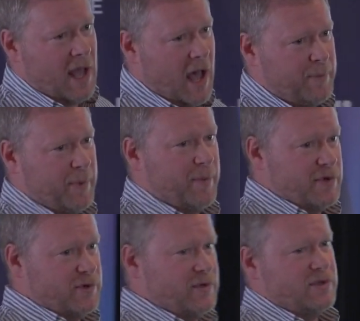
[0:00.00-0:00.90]
happy,
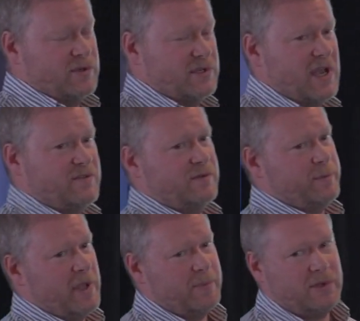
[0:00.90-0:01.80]
successful
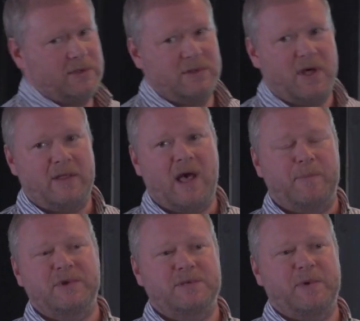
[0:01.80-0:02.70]
people are the
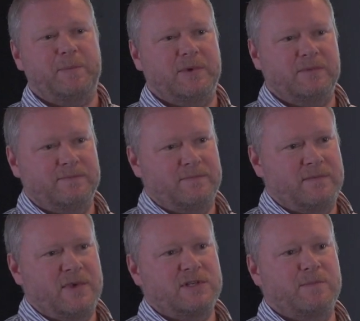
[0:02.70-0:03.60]
happiest people.
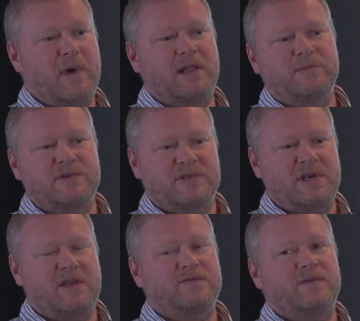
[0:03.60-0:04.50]
So make them
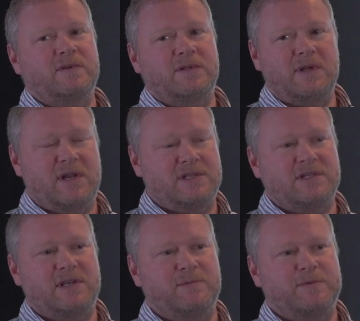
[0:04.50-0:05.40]
successful, and it's
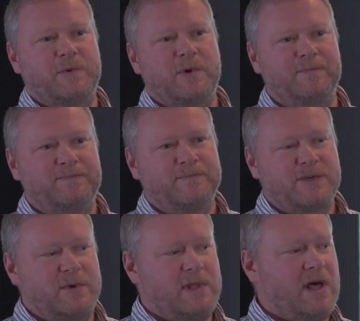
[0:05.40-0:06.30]
a team sport.
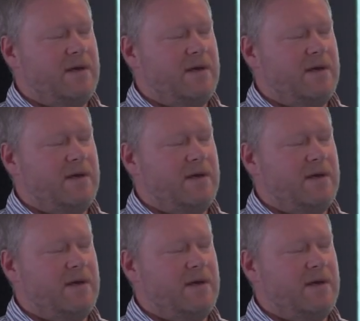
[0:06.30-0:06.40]
So with